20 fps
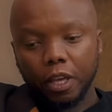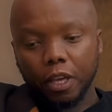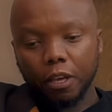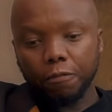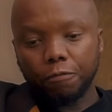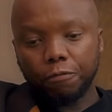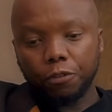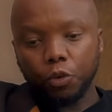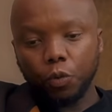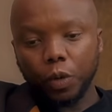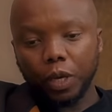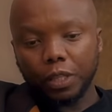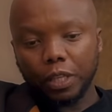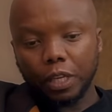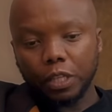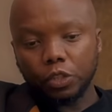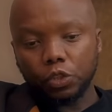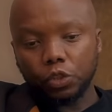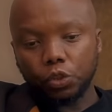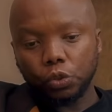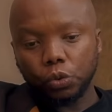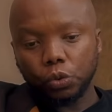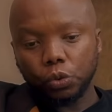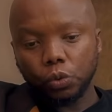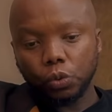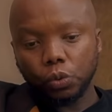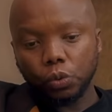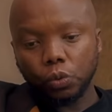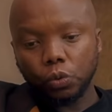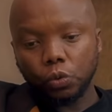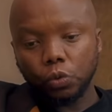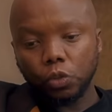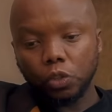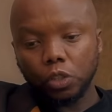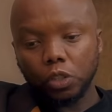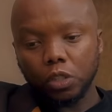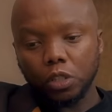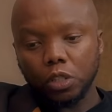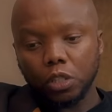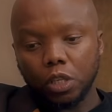if you were then to
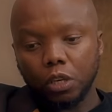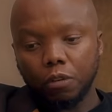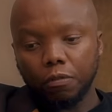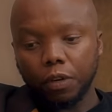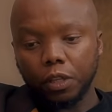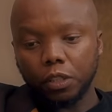give